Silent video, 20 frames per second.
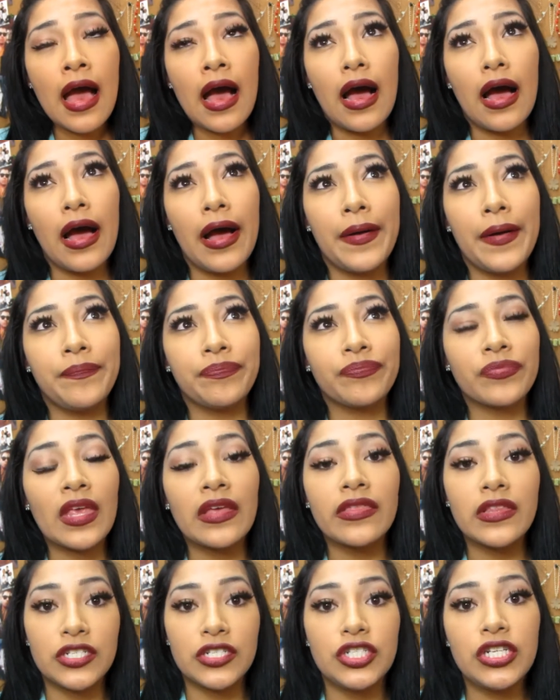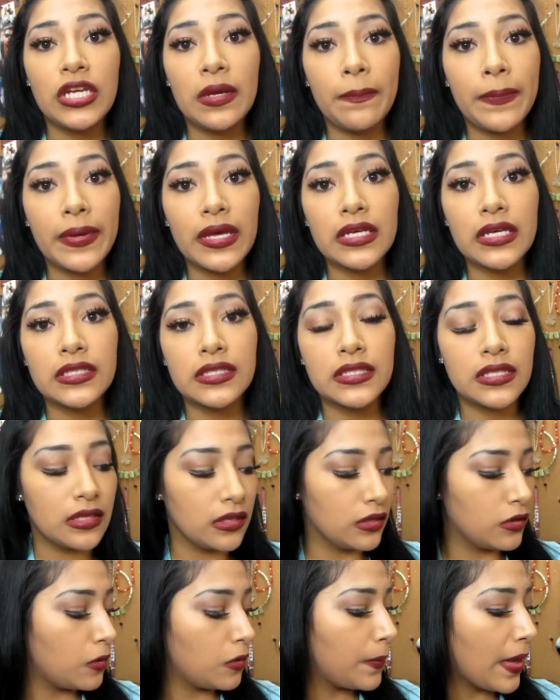um, the cheapest
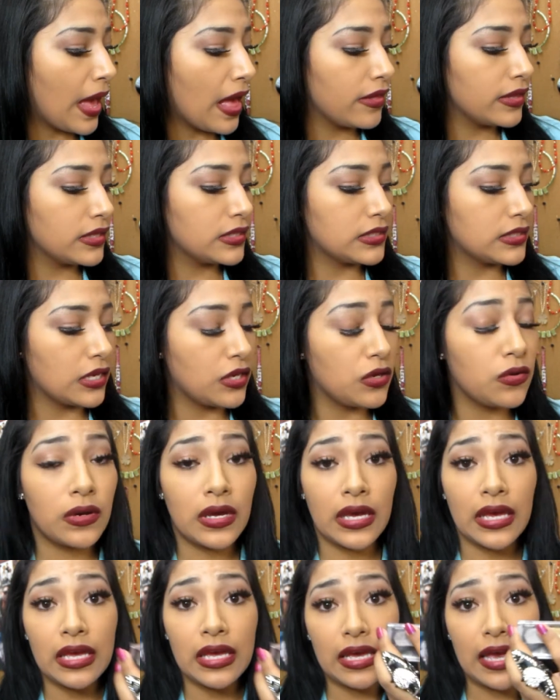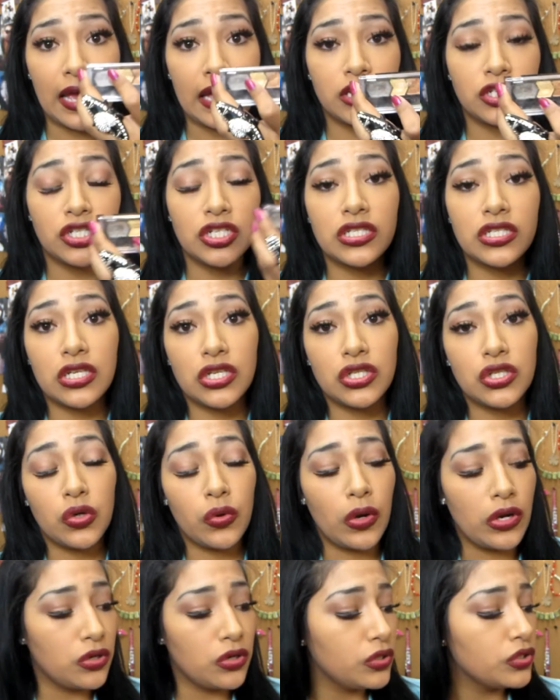little palettes that you can get just to do
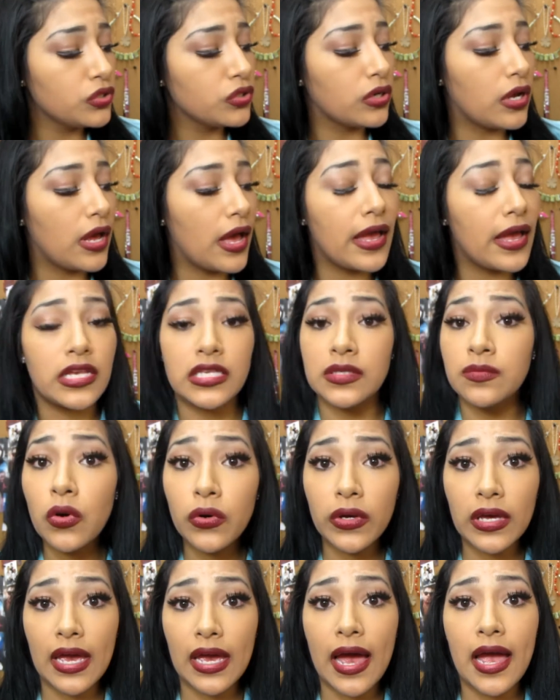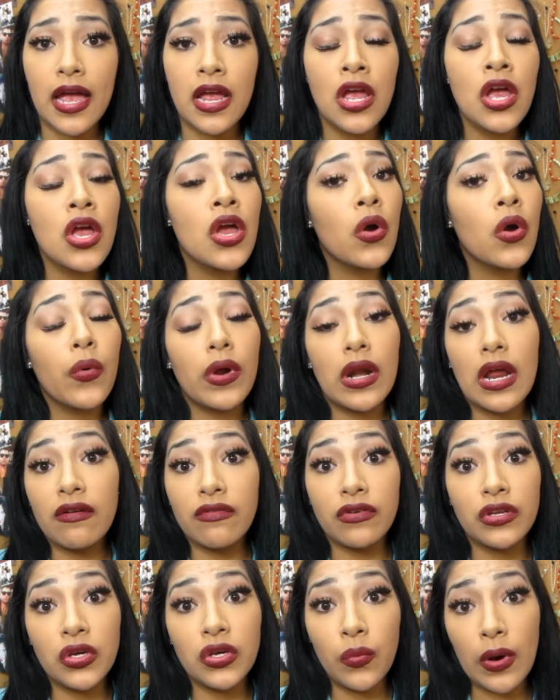a neutral eye, smoky eye,
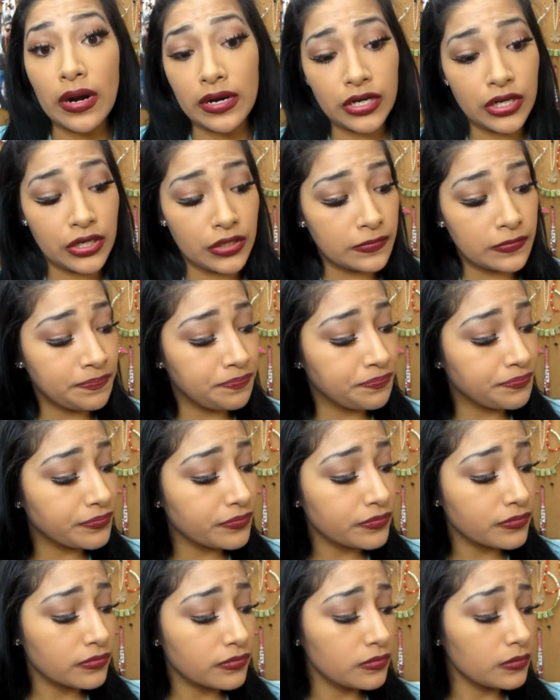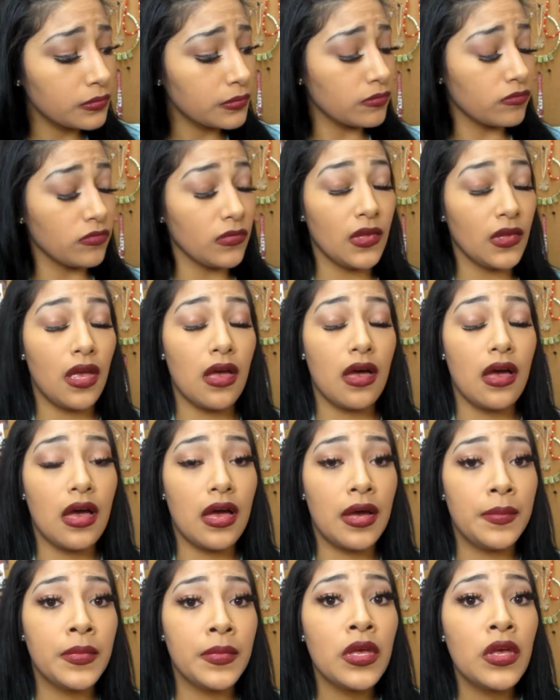whatever you want to do.
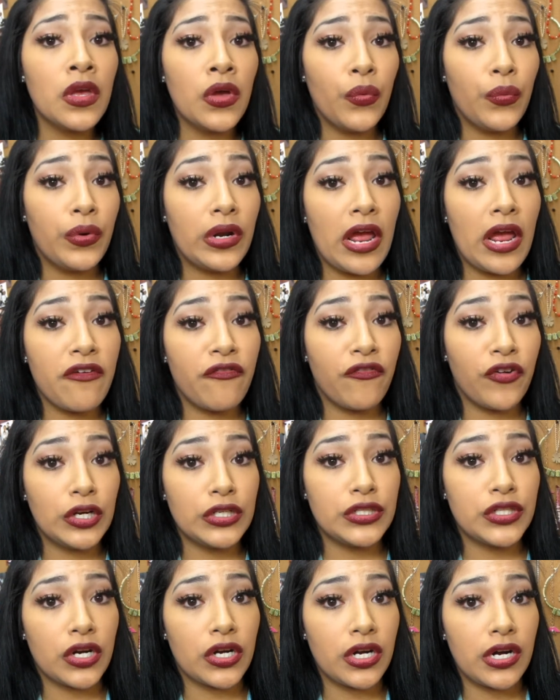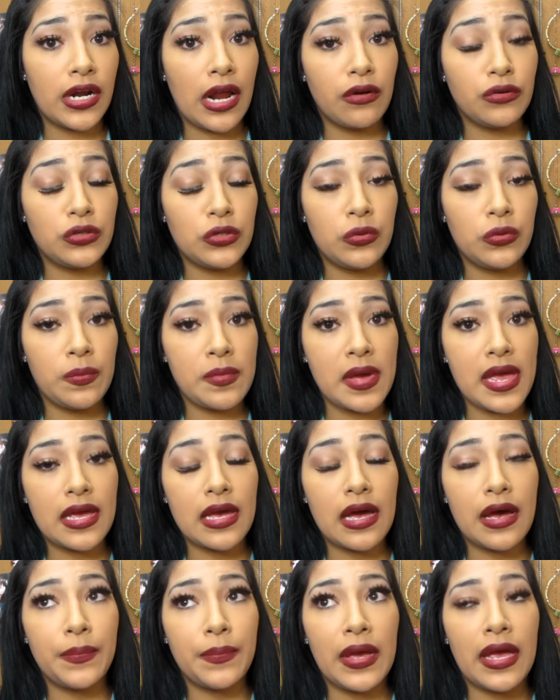Um, when I first started out doing
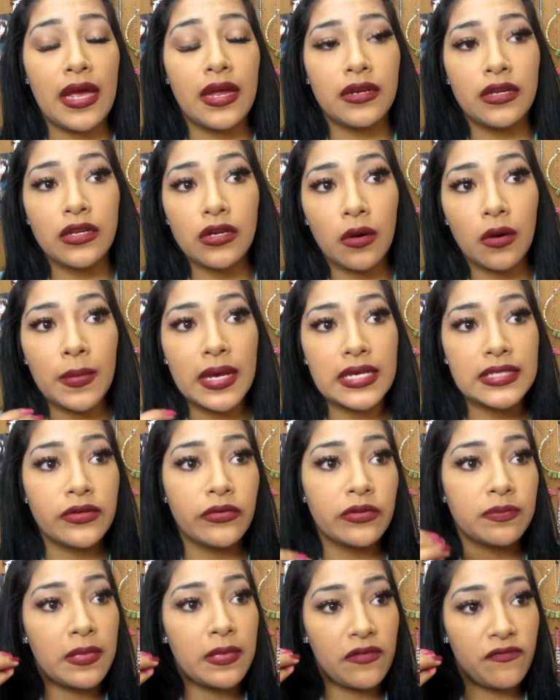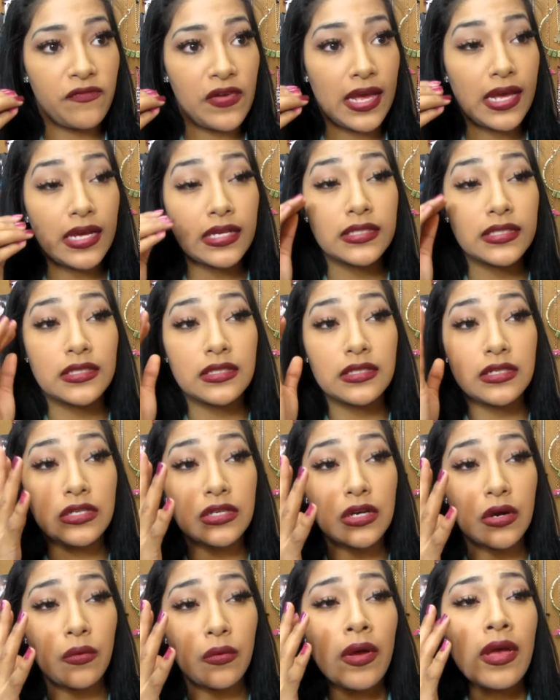makeup and, you know, messing with my face, you
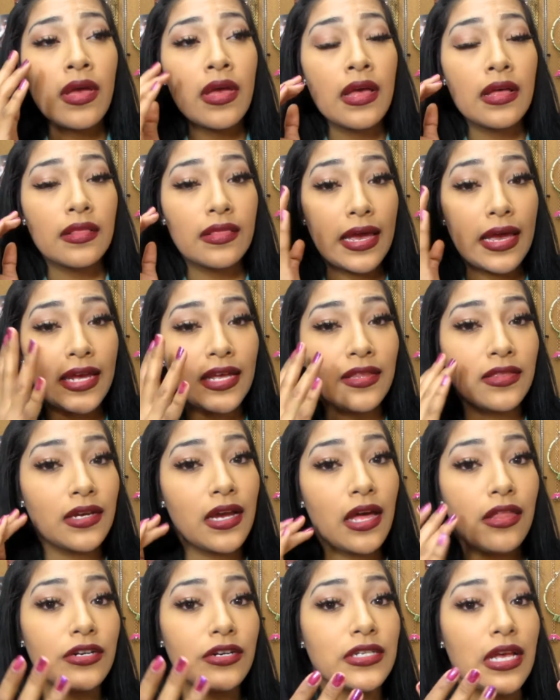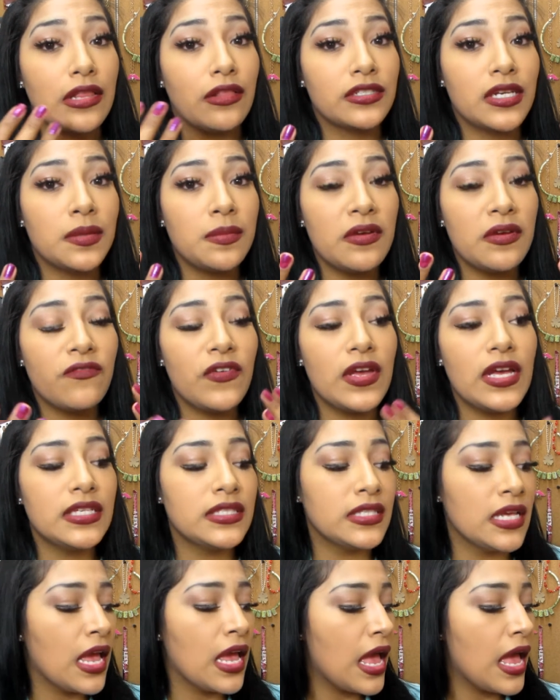know, liking the colors that looked on my
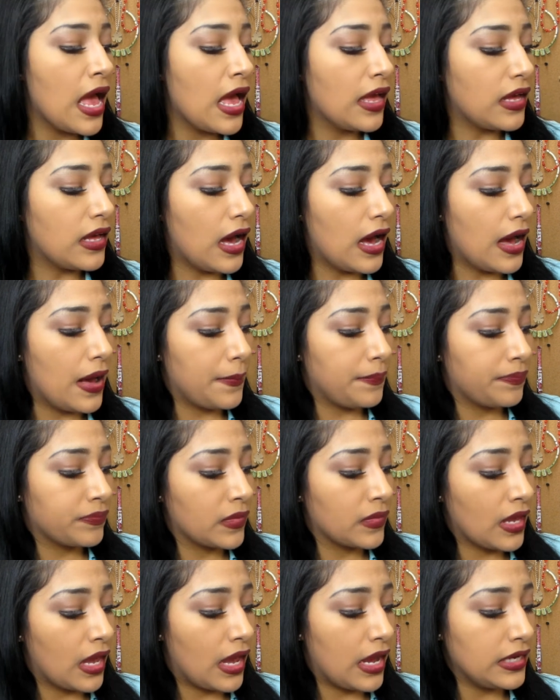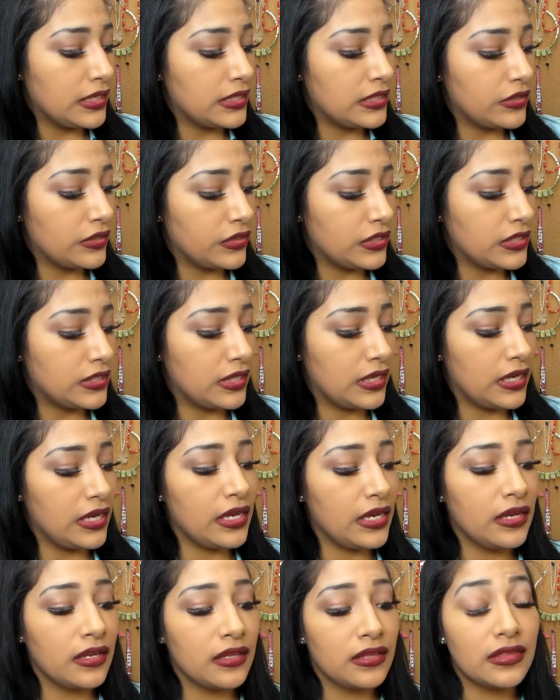face, um, I
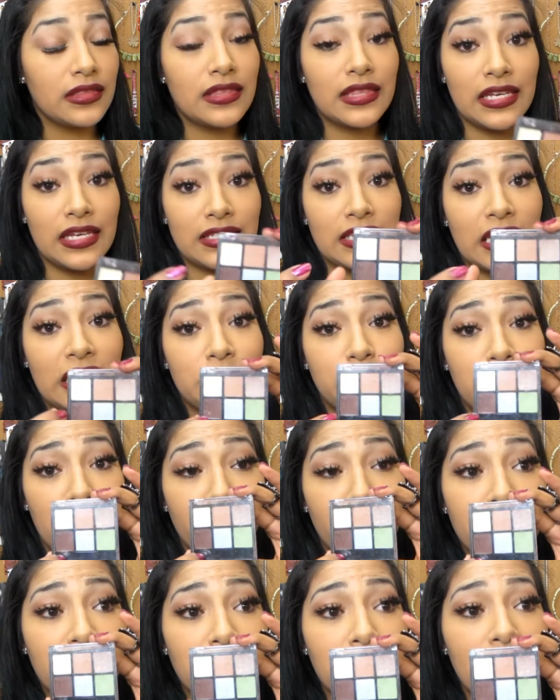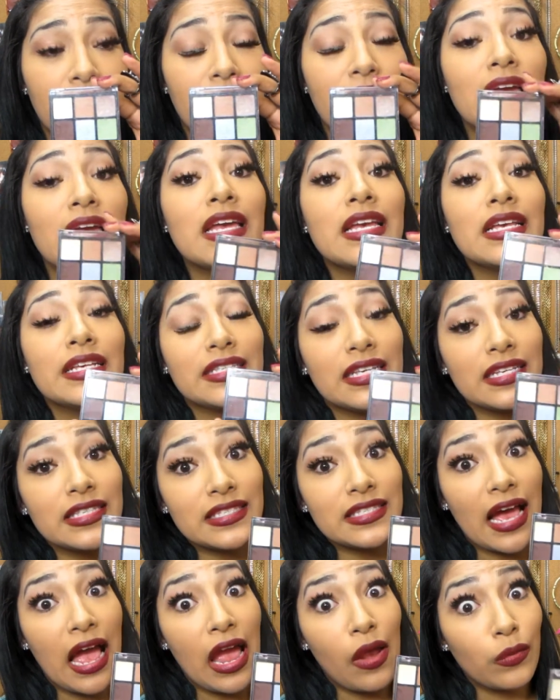seriously this has been with me
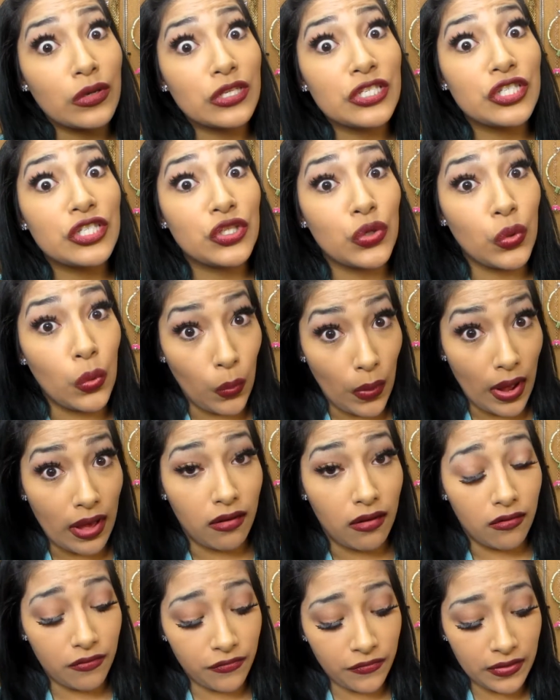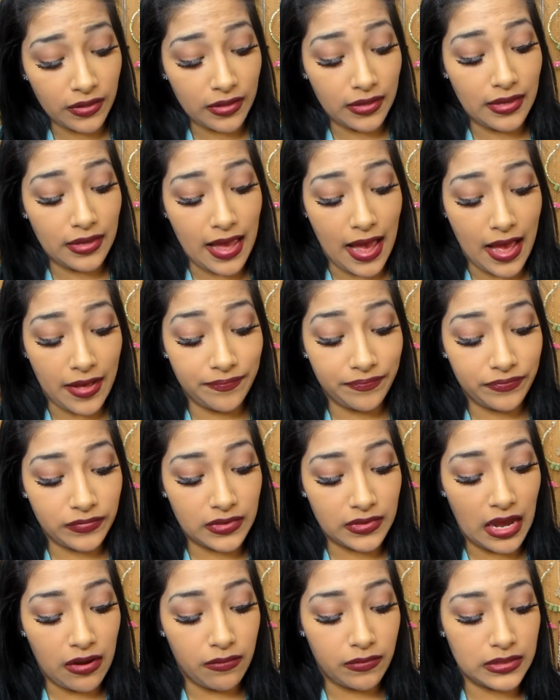since I was 12. Yeah,
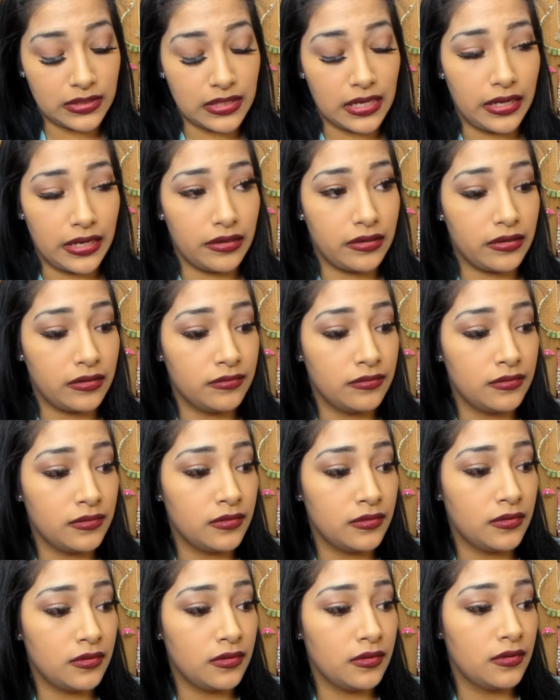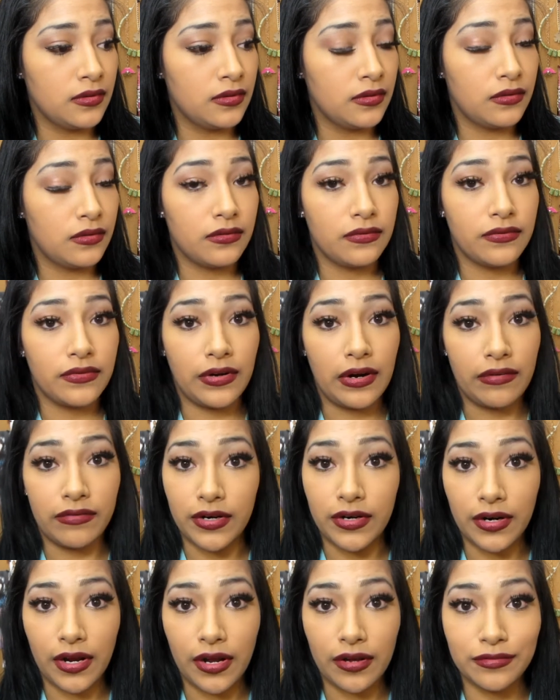that was like
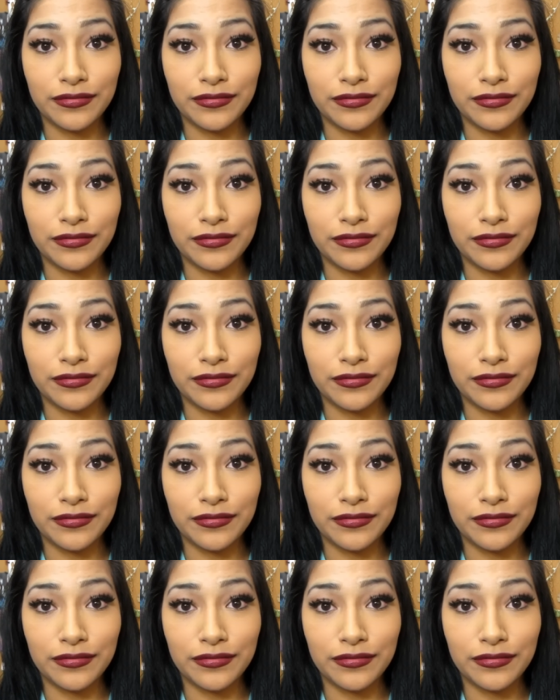forever ago.